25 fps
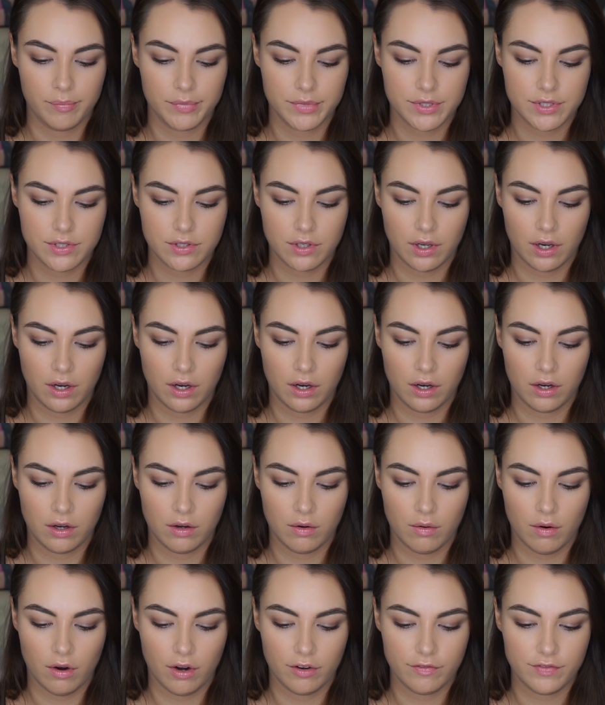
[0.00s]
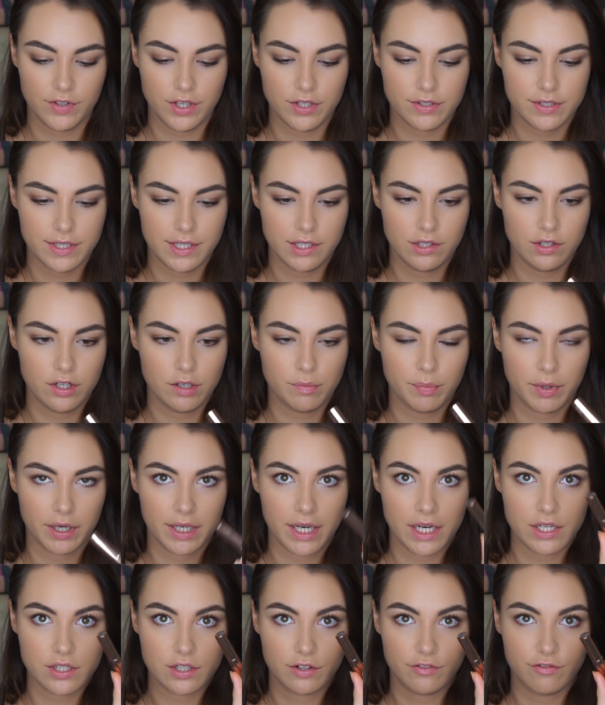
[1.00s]
So I've used the Nude by
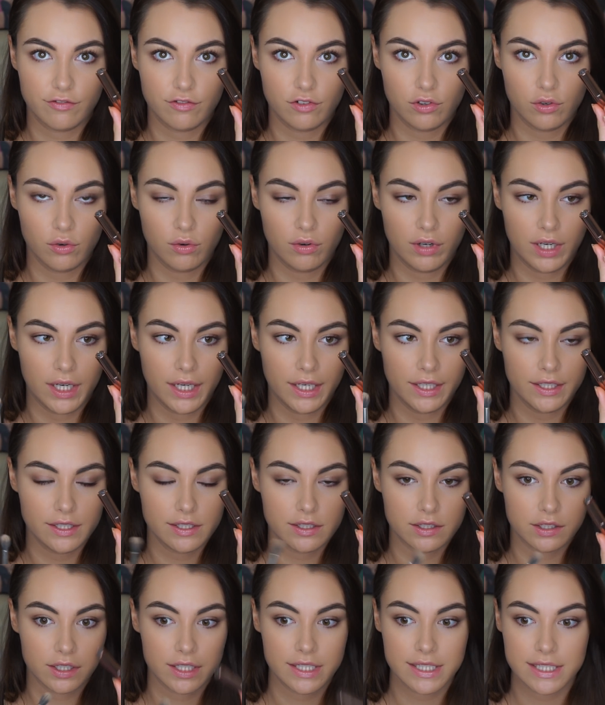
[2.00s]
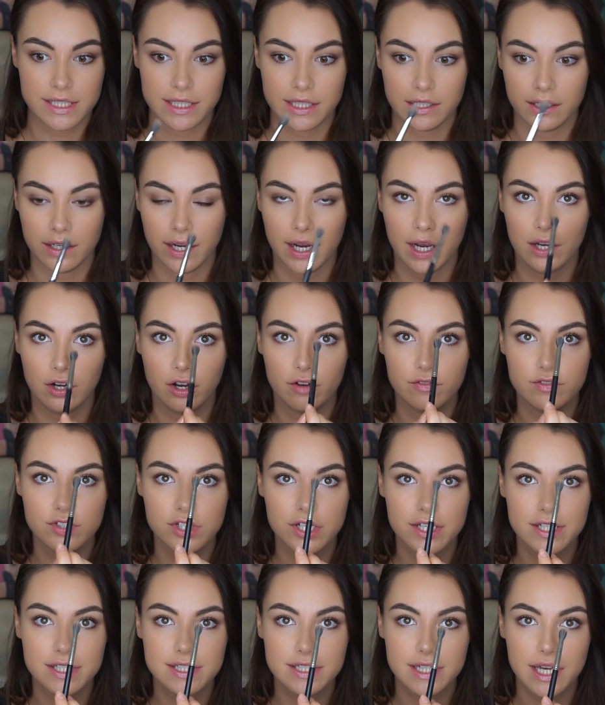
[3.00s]
Nature Flawless Concealer, and I've
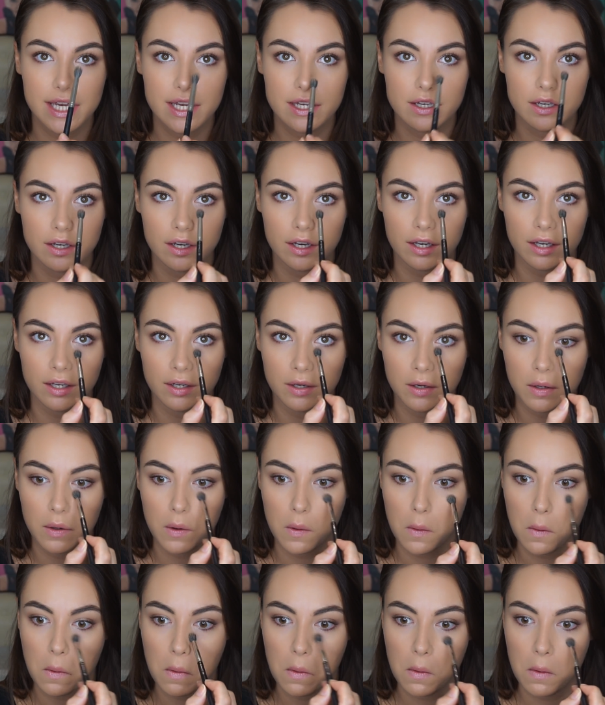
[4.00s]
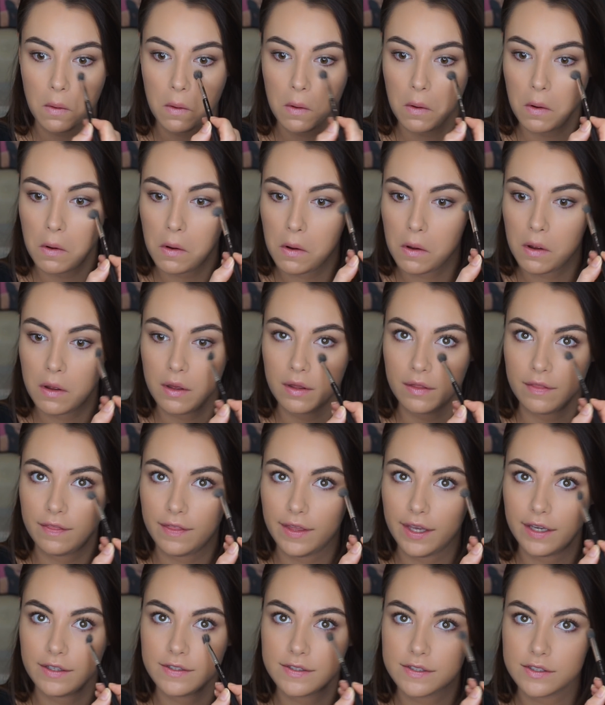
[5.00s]
just taken
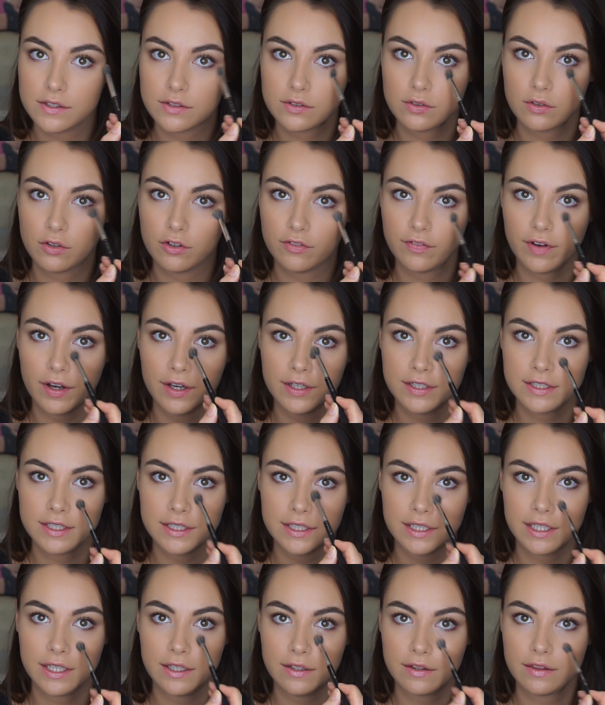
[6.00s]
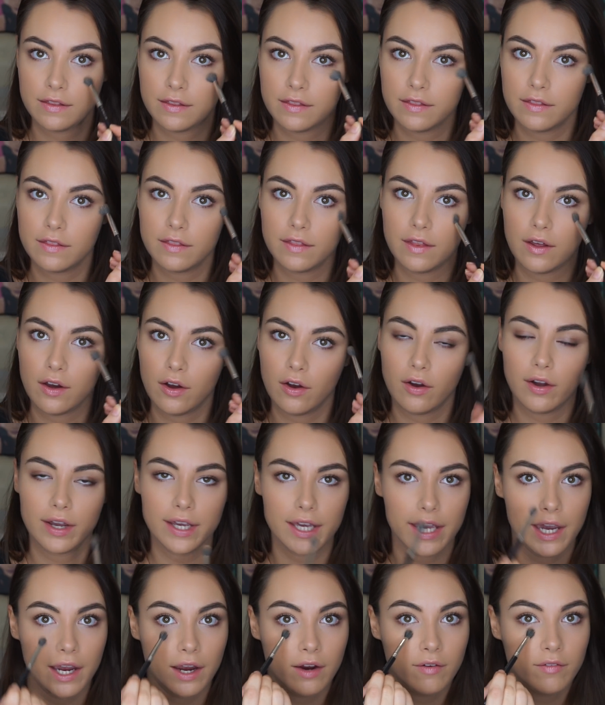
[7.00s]
this sort of underneath the
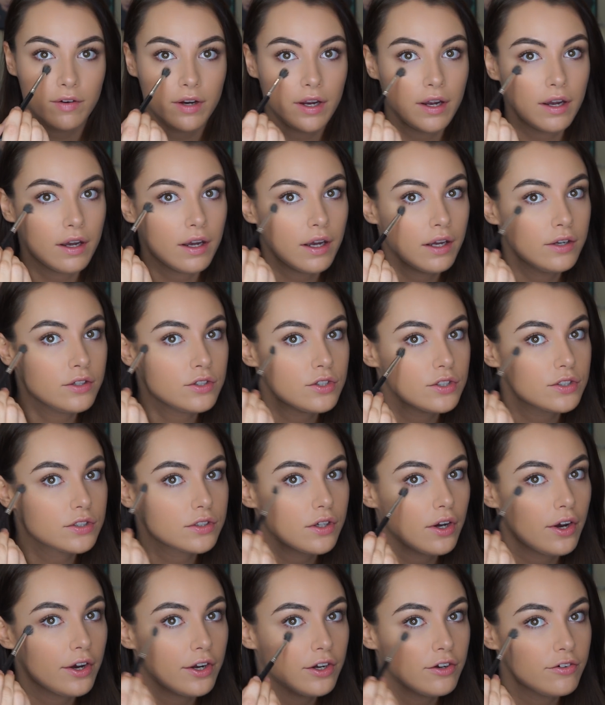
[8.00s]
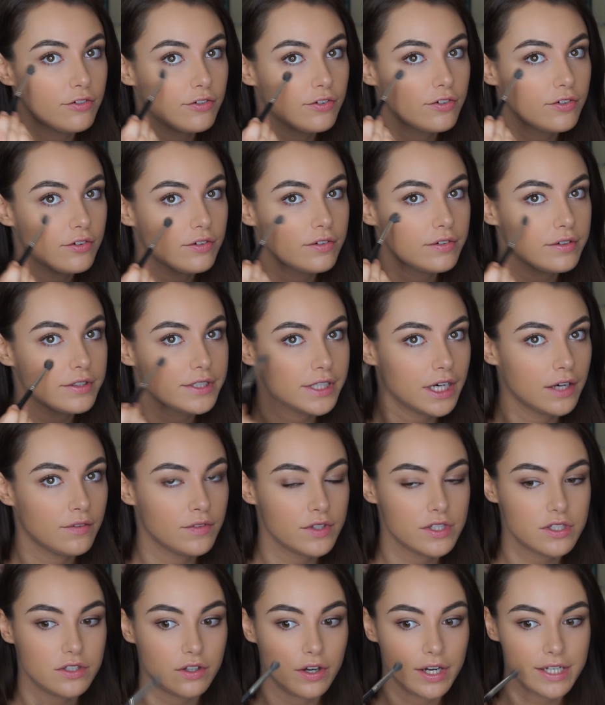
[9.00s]
eye area and just kind of down
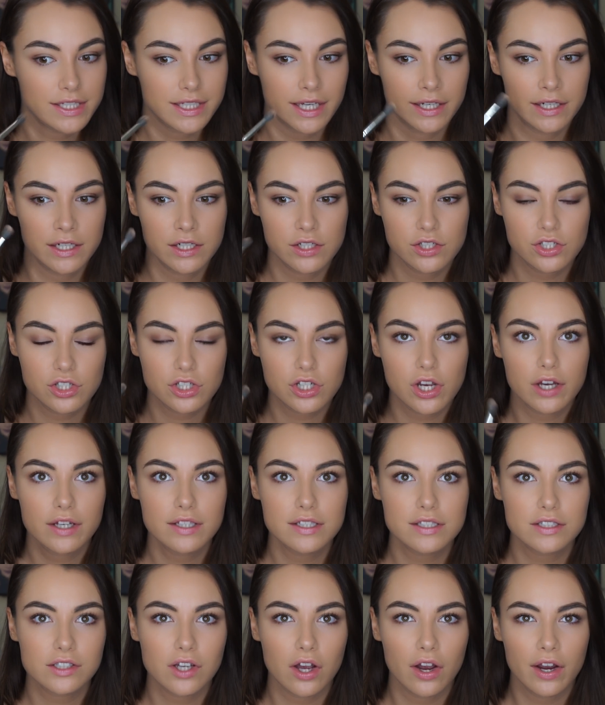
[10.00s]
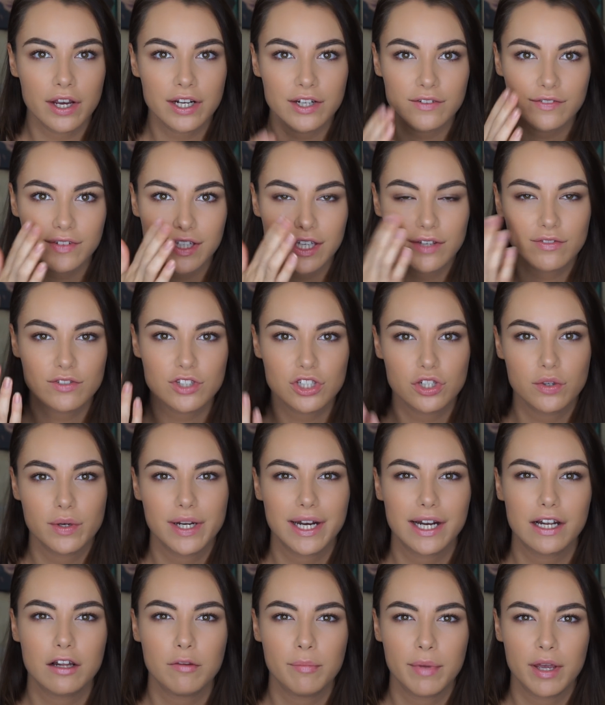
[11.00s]
the sides, and it just kind of gives you a
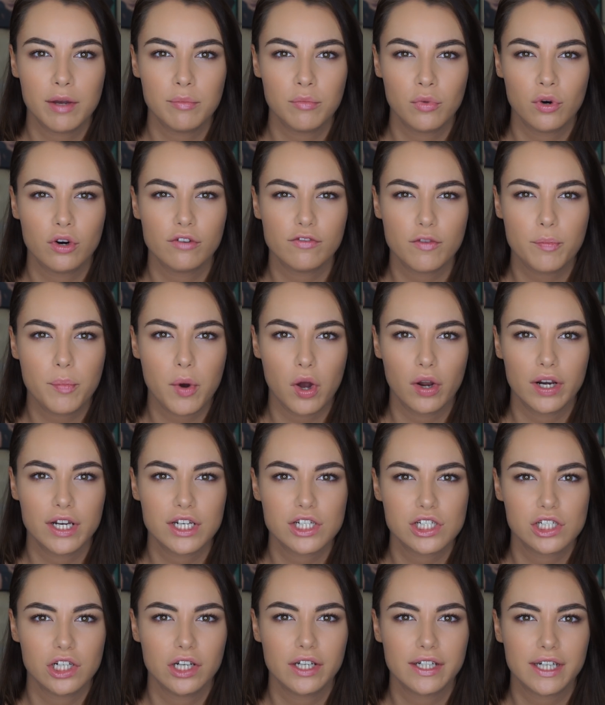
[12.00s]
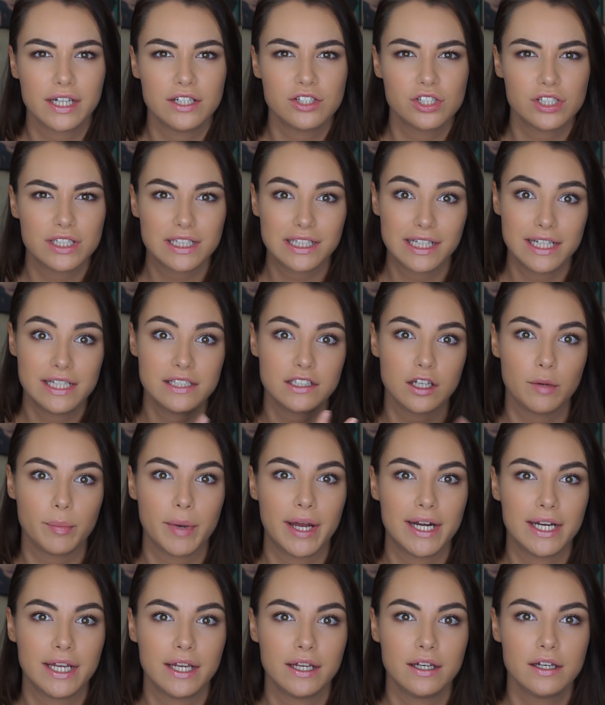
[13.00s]
little bit more of a polished look and just cleans up
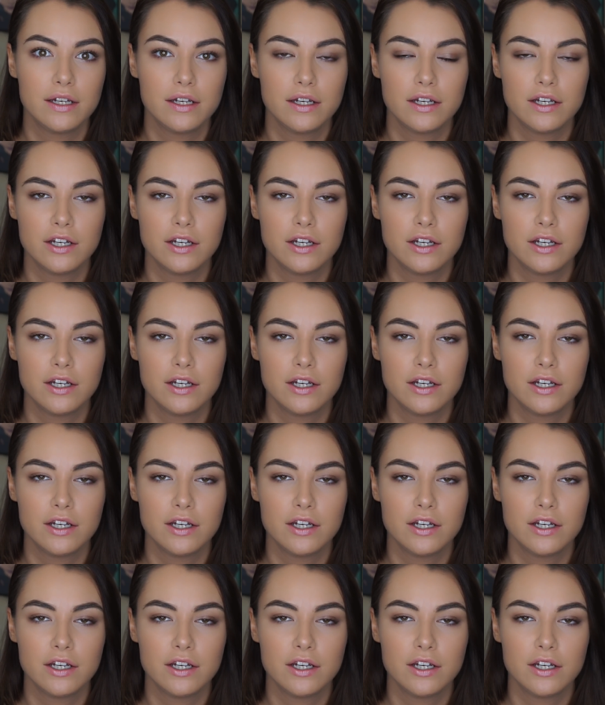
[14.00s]
any